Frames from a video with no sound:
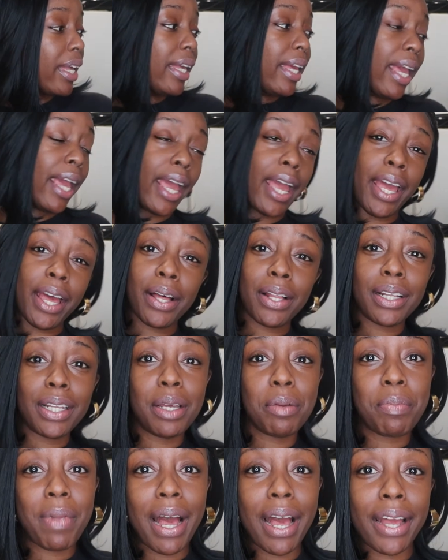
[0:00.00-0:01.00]
kale
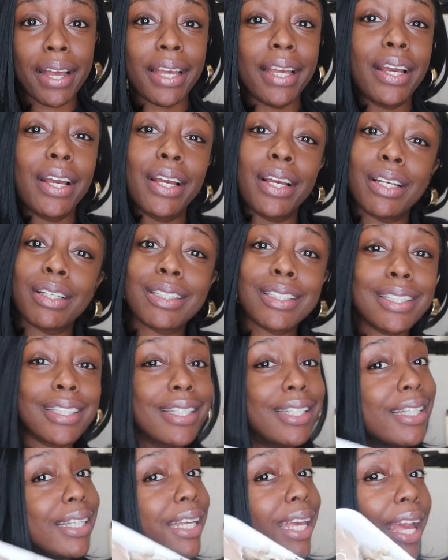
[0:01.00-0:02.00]
in my
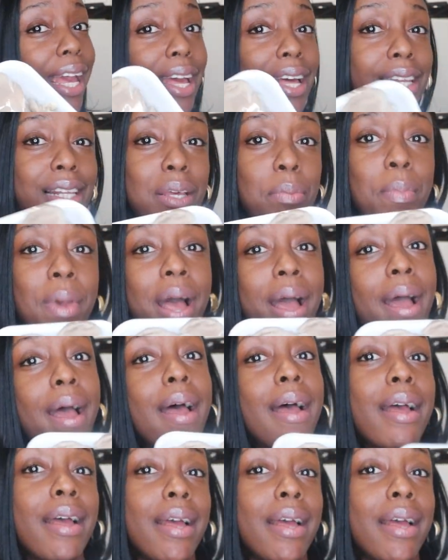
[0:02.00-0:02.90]
killing my